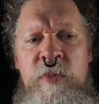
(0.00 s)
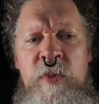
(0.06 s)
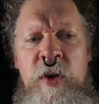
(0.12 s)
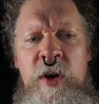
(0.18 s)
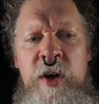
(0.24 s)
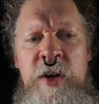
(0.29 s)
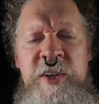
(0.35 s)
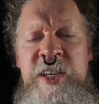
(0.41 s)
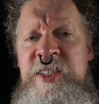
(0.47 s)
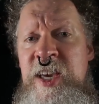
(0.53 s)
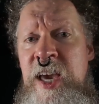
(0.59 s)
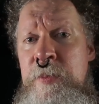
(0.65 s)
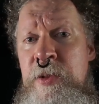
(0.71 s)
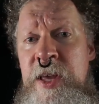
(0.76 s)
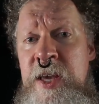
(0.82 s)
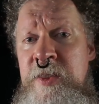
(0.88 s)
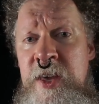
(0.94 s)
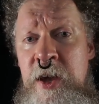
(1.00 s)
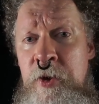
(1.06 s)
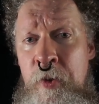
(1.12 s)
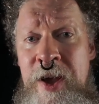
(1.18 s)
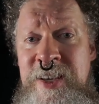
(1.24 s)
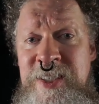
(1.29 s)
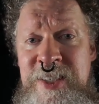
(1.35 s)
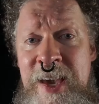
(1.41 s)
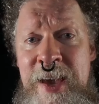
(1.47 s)
uh, disabling the
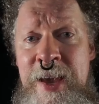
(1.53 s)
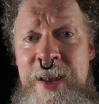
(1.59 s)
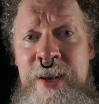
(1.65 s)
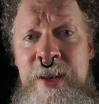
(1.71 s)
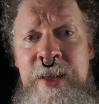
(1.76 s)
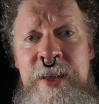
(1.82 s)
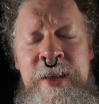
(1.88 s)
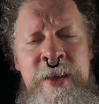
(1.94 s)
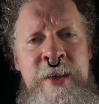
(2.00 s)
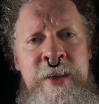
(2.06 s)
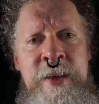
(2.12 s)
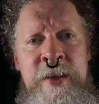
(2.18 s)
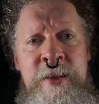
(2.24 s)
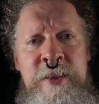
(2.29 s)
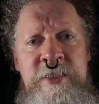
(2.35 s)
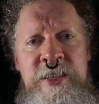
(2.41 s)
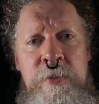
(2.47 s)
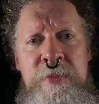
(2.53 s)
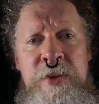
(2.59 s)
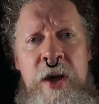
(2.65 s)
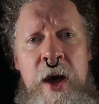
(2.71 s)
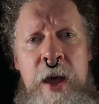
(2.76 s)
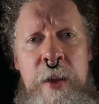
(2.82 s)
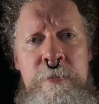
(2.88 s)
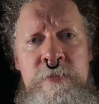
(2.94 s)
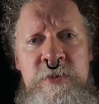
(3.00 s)
erase head,
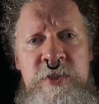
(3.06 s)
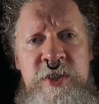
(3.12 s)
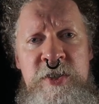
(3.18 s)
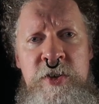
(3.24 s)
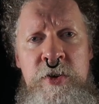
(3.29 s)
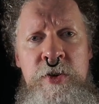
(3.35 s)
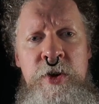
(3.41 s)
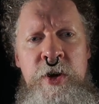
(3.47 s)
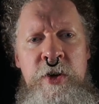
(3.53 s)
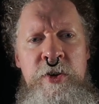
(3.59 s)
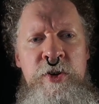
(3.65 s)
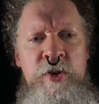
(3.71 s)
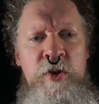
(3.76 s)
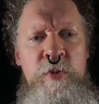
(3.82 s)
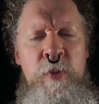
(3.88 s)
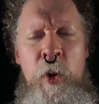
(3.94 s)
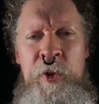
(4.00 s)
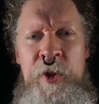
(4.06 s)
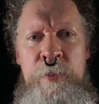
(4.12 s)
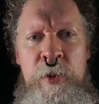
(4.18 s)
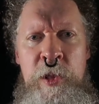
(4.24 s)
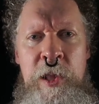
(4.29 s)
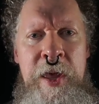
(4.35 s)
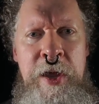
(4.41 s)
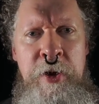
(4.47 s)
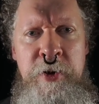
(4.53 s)
sometimes, so you could do multiple
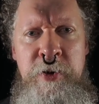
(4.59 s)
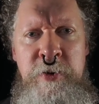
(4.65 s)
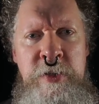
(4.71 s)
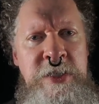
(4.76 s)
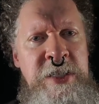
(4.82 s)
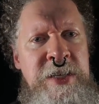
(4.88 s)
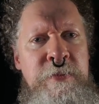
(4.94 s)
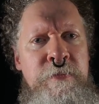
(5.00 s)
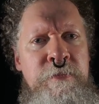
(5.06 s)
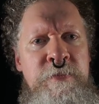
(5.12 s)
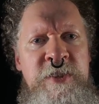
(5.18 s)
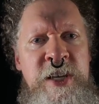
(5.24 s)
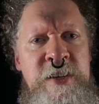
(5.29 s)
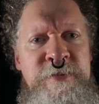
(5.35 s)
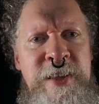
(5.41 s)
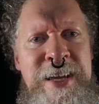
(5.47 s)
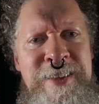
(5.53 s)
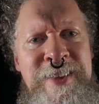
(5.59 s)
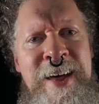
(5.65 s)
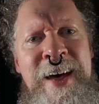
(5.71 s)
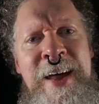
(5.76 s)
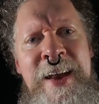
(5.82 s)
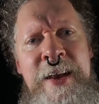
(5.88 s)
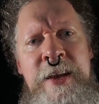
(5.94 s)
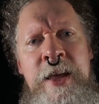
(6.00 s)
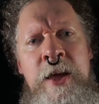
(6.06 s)
layers and stuff like
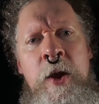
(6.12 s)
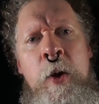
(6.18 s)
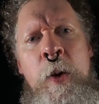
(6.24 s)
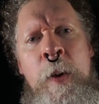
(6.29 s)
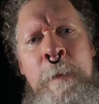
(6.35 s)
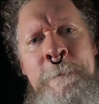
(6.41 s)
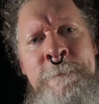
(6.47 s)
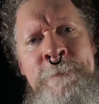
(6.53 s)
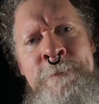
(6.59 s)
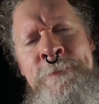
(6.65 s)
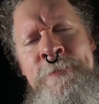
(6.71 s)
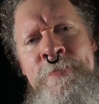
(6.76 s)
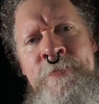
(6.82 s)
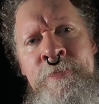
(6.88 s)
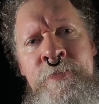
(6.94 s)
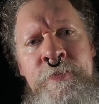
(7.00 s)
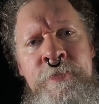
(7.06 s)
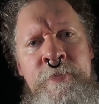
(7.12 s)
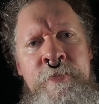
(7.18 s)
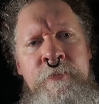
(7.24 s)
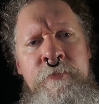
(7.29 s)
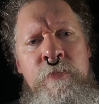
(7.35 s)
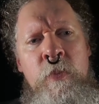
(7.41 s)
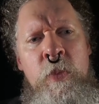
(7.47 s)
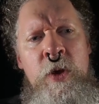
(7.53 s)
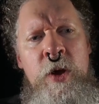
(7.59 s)
that, you know.
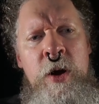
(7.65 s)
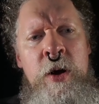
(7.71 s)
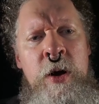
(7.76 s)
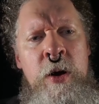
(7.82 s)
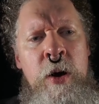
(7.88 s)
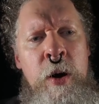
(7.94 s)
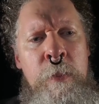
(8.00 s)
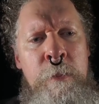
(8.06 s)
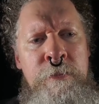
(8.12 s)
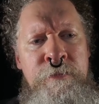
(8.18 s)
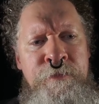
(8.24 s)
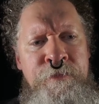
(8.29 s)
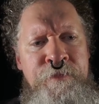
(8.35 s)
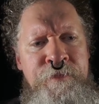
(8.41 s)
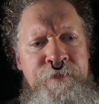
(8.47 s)
Um,